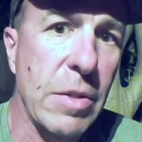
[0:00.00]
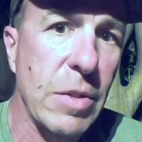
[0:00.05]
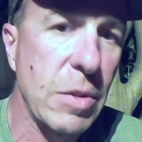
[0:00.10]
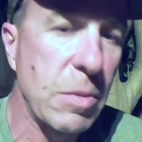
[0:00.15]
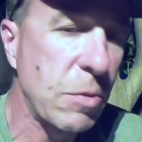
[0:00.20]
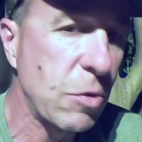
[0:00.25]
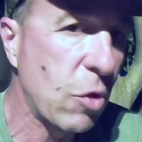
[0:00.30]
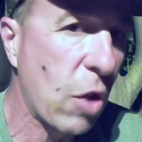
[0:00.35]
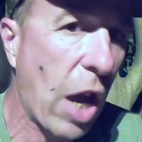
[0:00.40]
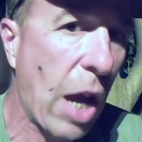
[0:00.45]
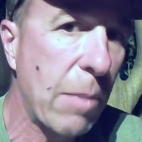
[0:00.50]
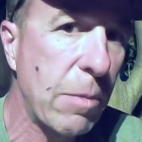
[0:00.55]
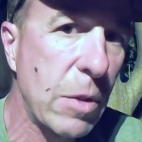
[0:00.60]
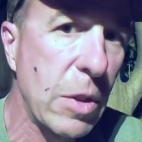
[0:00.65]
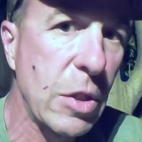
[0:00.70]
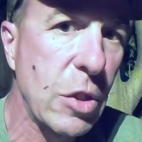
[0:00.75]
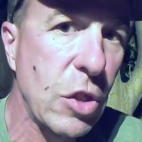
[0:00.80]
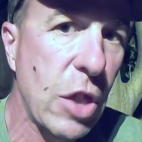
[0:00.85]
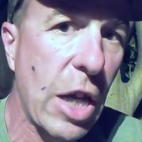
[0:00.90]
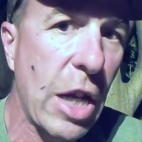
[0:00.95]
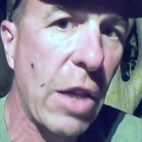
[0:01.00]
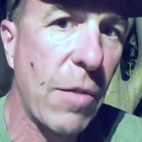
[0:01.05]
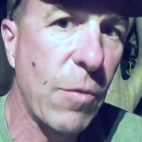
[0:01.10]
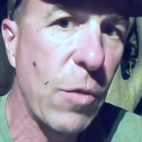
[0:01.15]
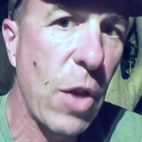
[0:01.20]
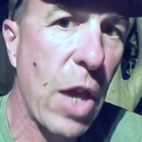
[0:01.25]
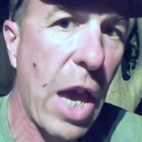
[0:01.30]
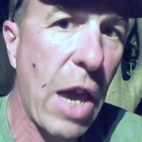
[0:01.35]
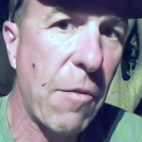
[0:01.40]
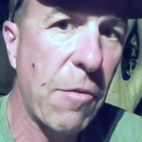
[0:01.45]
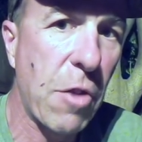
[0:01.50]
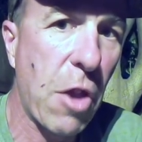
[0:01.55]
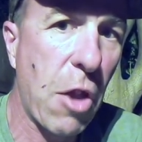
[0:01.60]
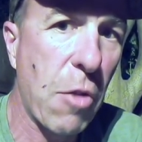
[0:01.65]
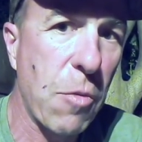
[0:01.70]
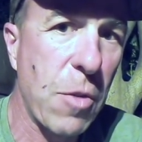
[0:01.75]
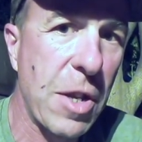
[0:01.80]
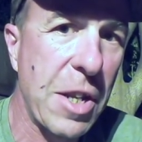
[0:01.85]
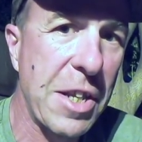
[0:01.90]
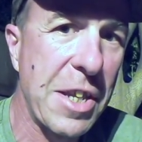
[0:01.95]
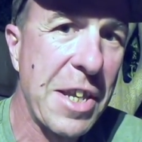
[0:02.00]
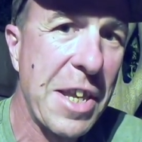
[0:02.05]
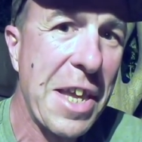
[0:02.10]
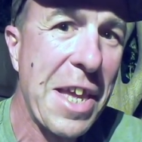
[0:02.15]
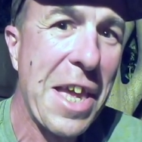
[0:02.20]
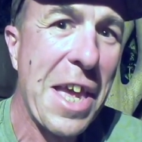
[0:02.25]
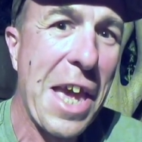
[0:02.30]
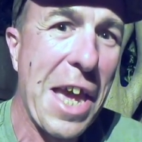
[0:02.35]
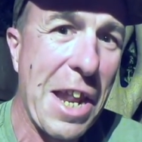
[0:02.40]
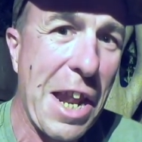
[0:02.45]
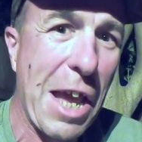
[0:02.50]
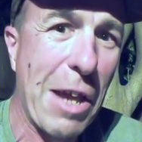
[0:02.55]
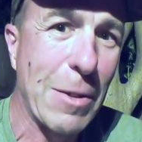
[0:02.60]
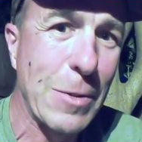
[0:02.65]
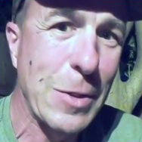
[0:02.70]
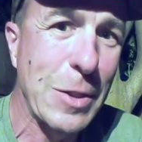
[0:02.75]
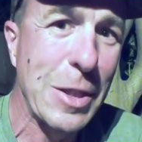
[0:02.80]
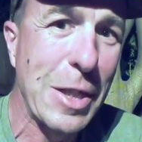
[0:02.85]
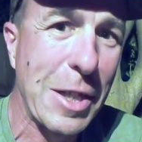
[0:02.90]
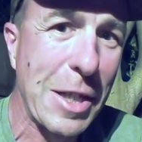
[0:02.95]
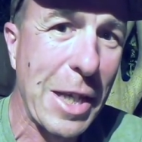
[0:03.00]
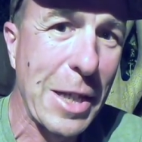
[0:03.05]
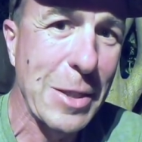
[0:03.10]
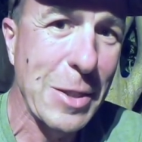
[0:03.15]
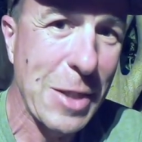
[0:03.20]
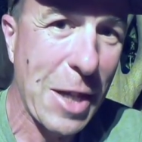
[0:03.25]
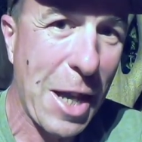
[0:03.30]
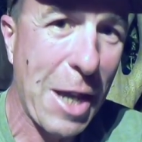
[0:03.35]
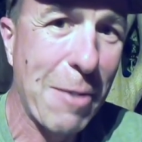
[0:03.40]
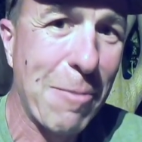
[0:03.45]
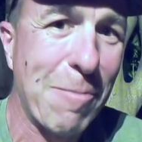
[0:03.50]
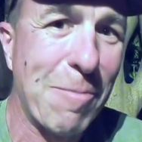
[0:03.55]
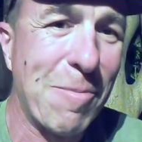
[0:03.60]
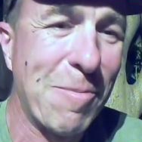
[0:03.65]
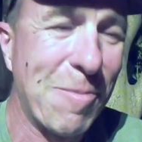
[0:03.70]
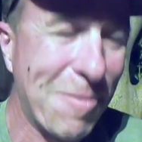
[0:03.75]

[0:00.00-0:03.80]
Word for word: subscribe to the channel if you haven't already, and I'll see you next time.